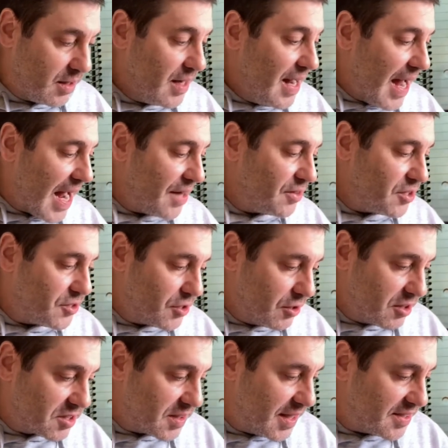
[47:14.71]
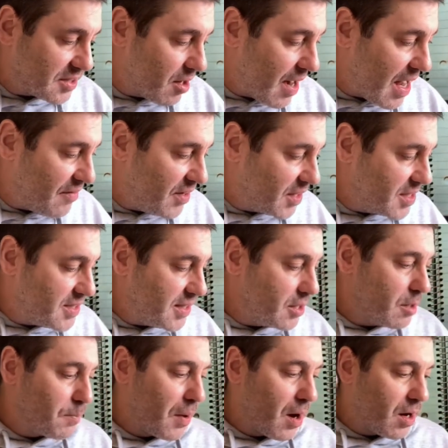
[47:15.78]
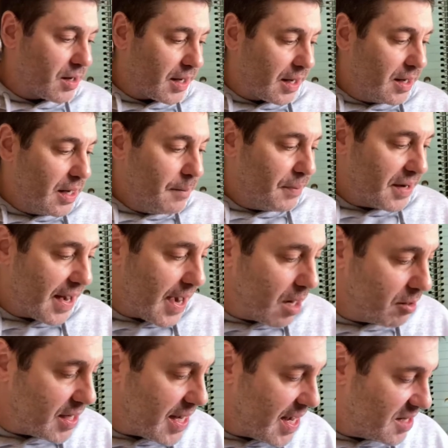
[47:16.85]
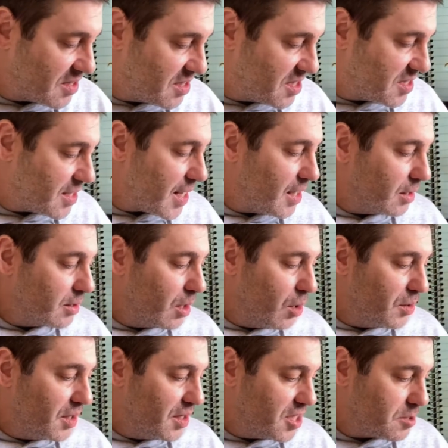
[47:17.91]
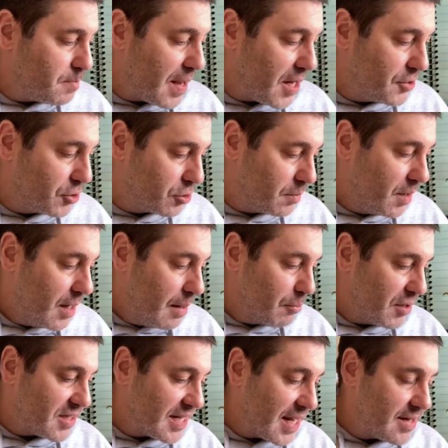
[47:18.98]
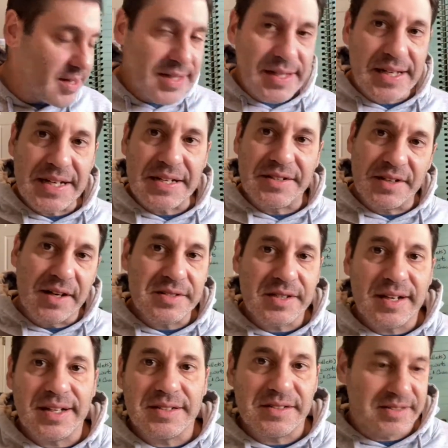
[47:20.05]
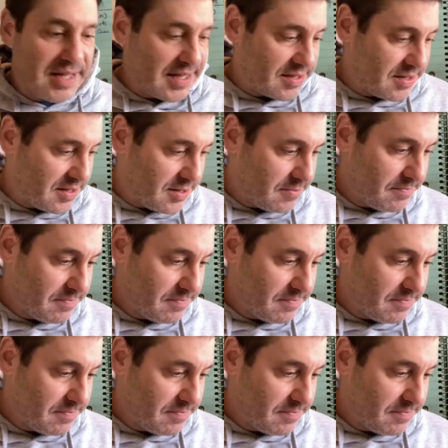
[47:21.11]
And the Dursleys are having a dinner party. But Harry has to stay alone in his bedroom, pretending he doesn't exist.